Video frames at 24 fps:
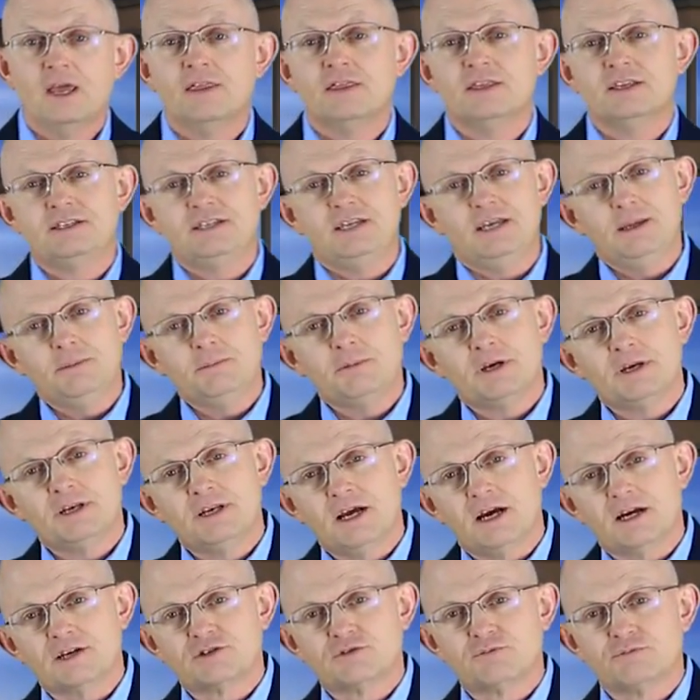The team
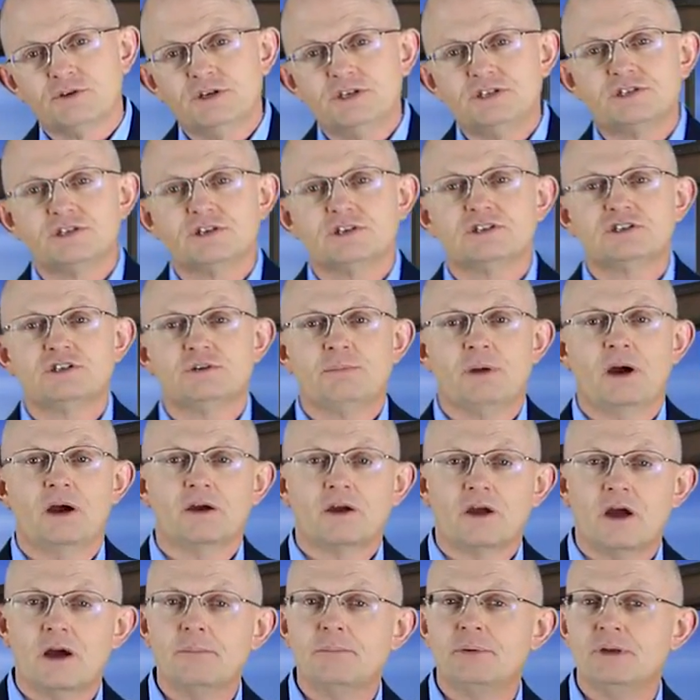conducts research
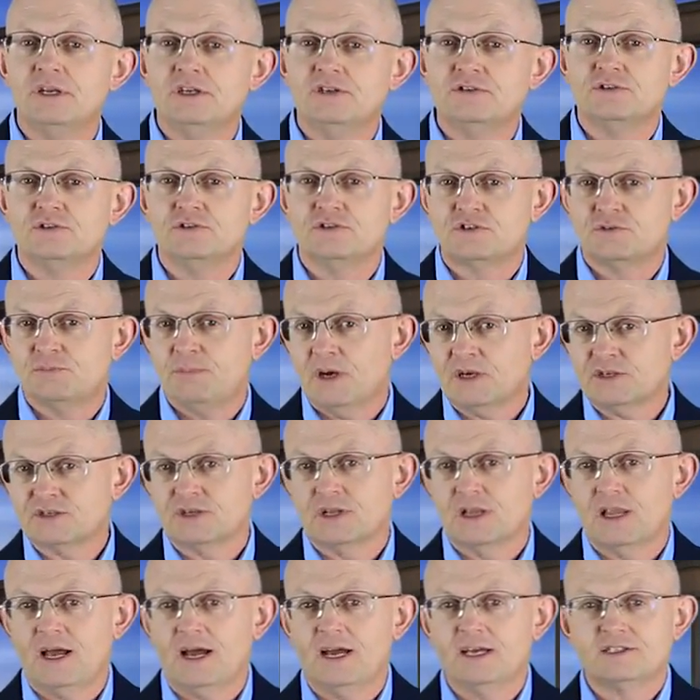about companies who
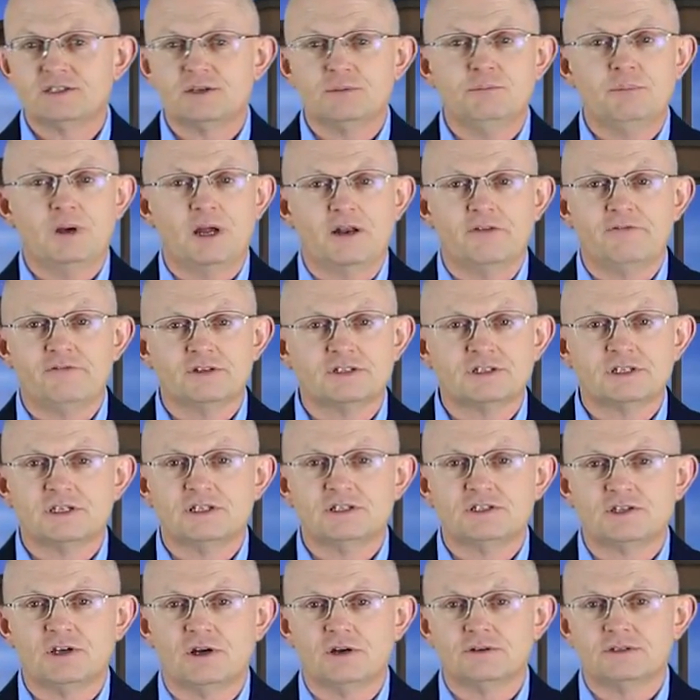specialize in benefits
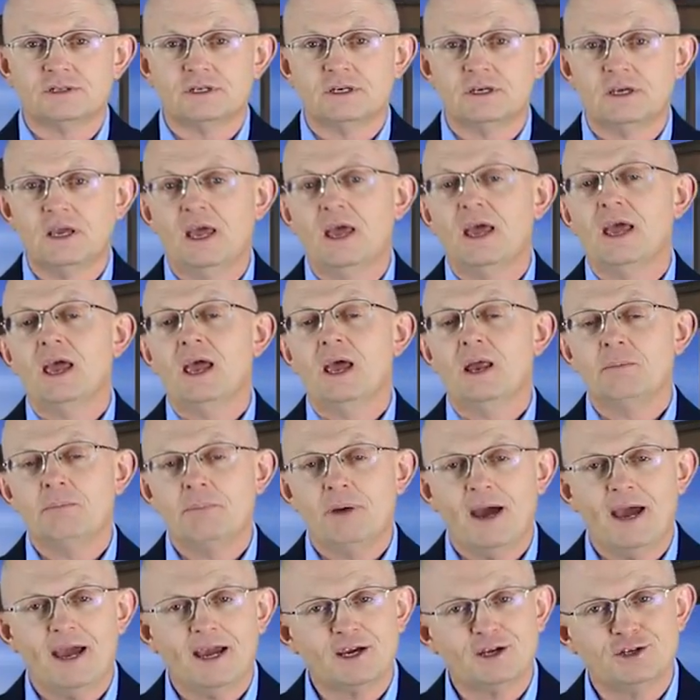consulting and
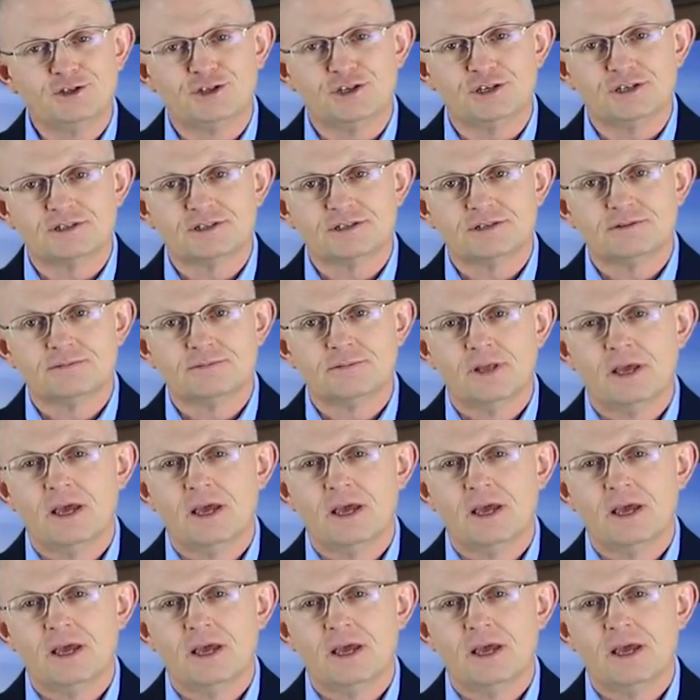packages.